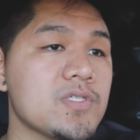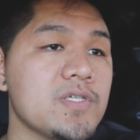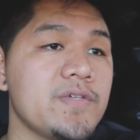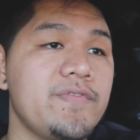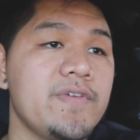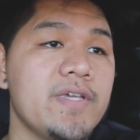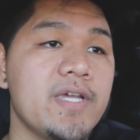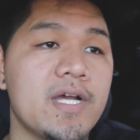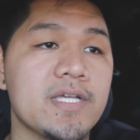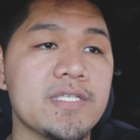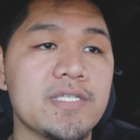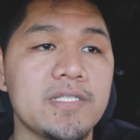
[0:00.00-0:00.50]
So
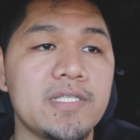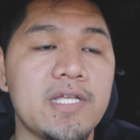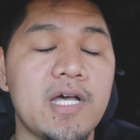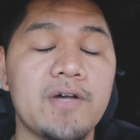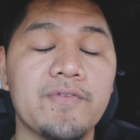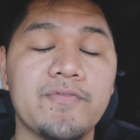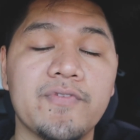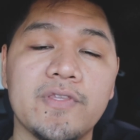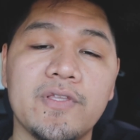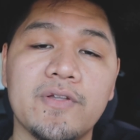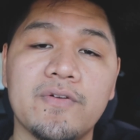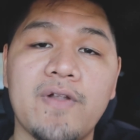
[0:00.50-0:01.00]
if you guys are
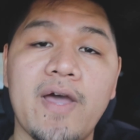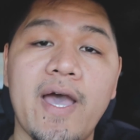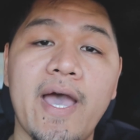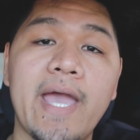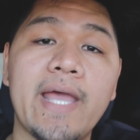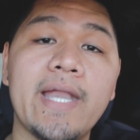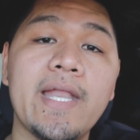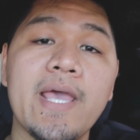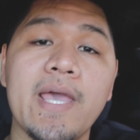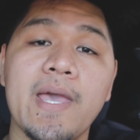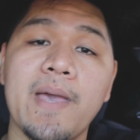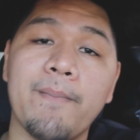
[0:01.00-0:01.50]
down for the
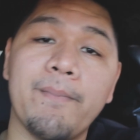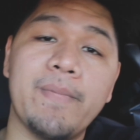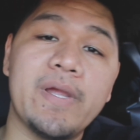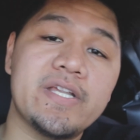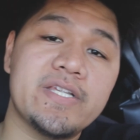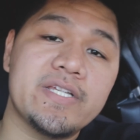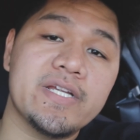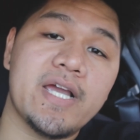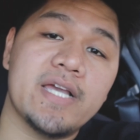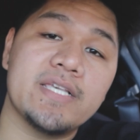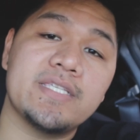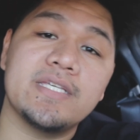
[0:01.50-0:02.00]
ride,
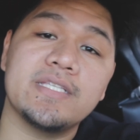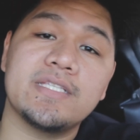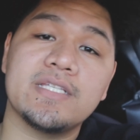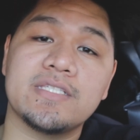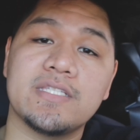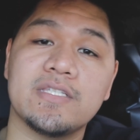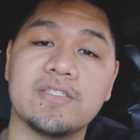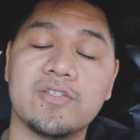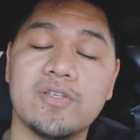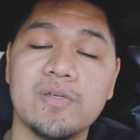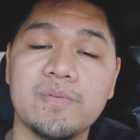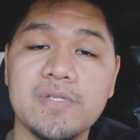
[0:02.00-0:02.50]
make sure you guys hit the
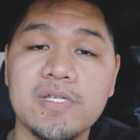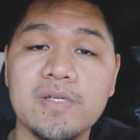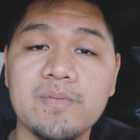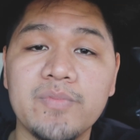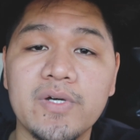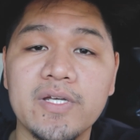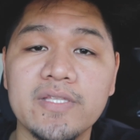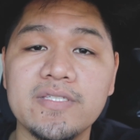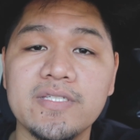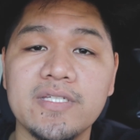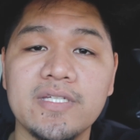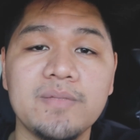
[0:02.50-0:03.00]
subscription
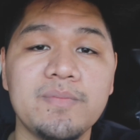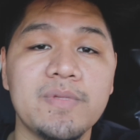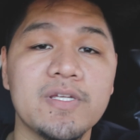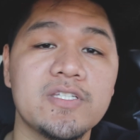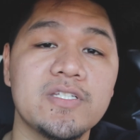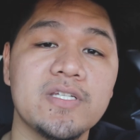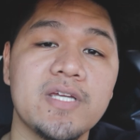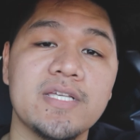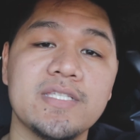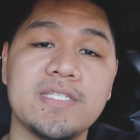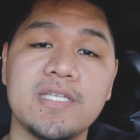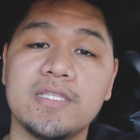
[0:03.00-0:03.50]
button,
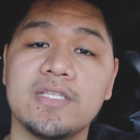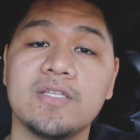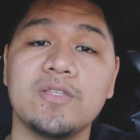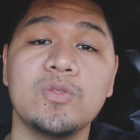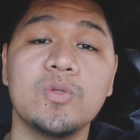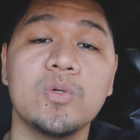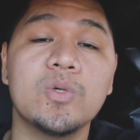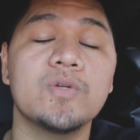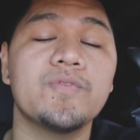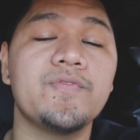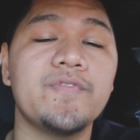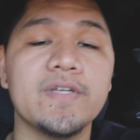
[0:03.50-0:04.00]
make sure you guys hit the
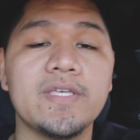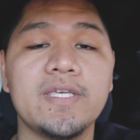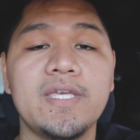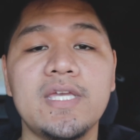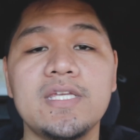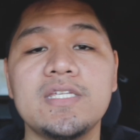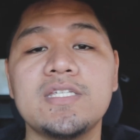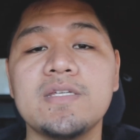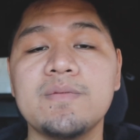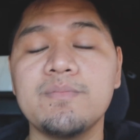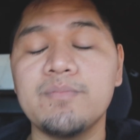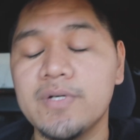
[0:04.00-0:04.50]

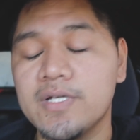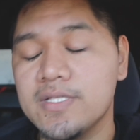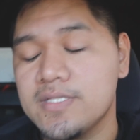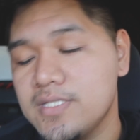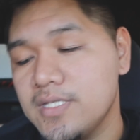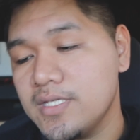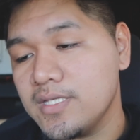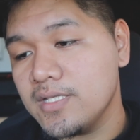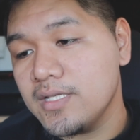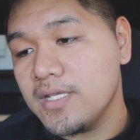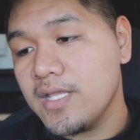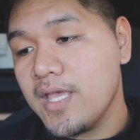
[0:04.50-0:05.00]
notification
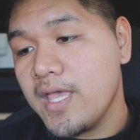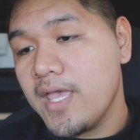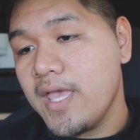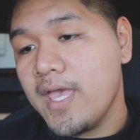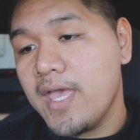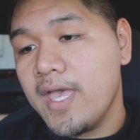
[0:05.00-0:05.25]
button,